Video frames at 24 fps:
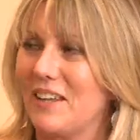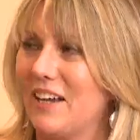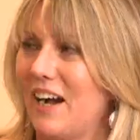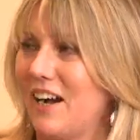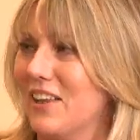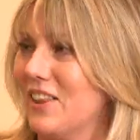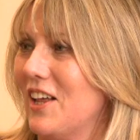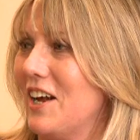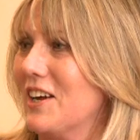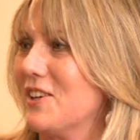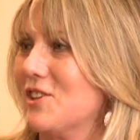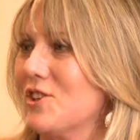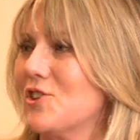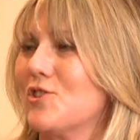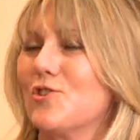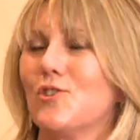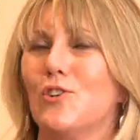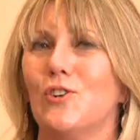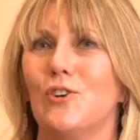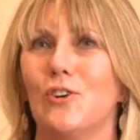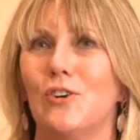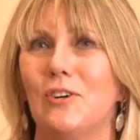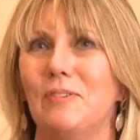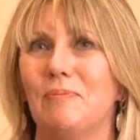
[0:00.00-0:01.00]
I like to
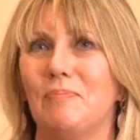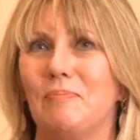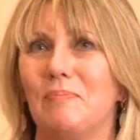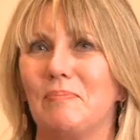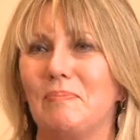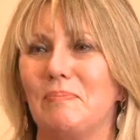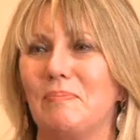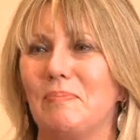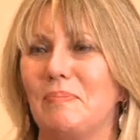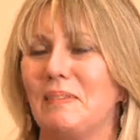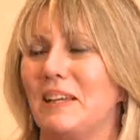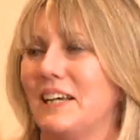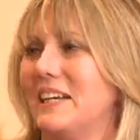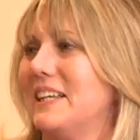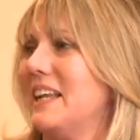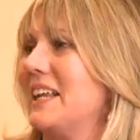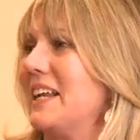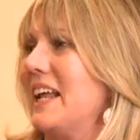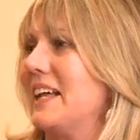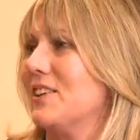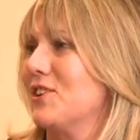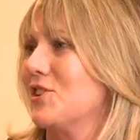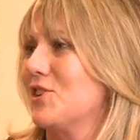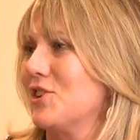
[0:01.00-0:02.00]
draw an
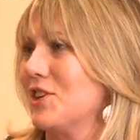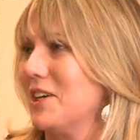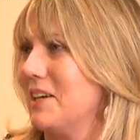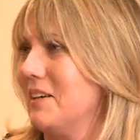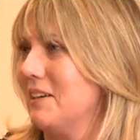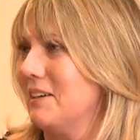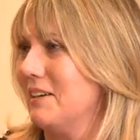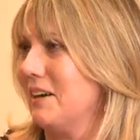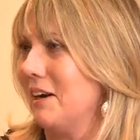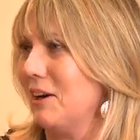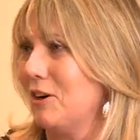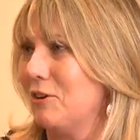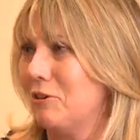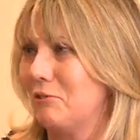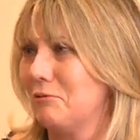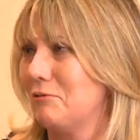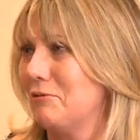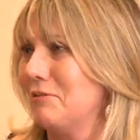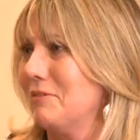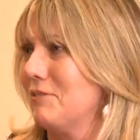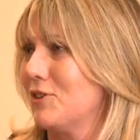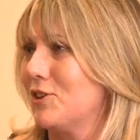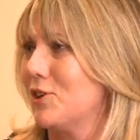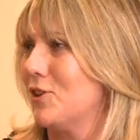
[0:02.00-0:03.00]
analogy
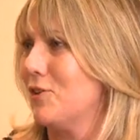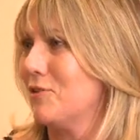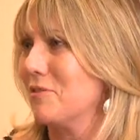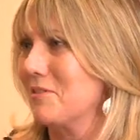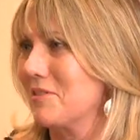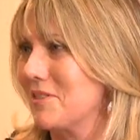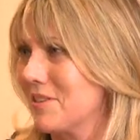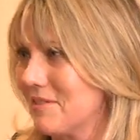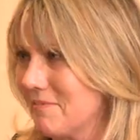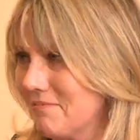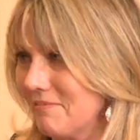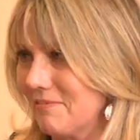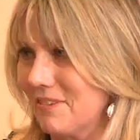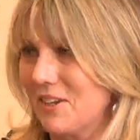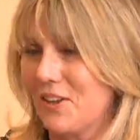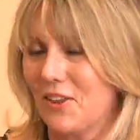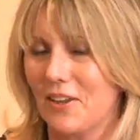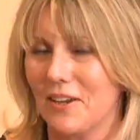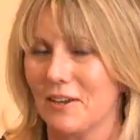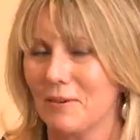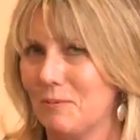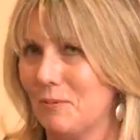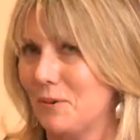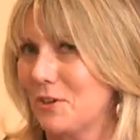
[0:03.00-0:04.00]
of dogs. You
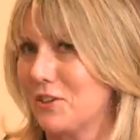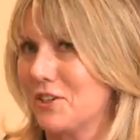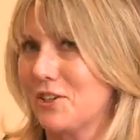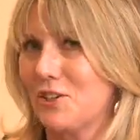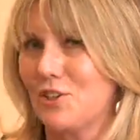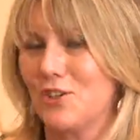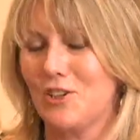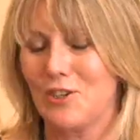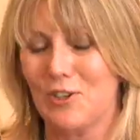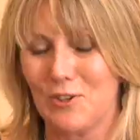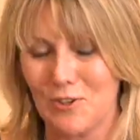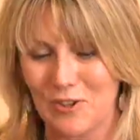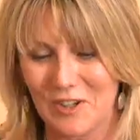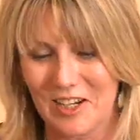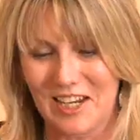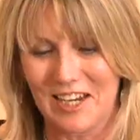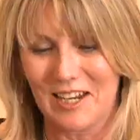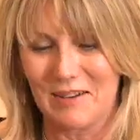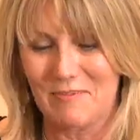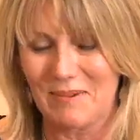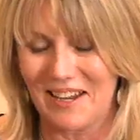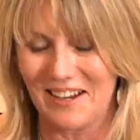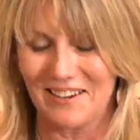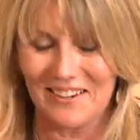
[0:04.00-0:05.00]
think, what is she talking
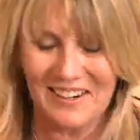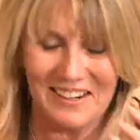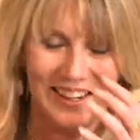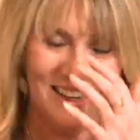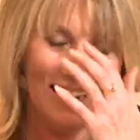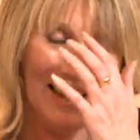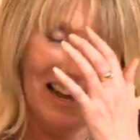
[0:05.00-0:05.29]
about?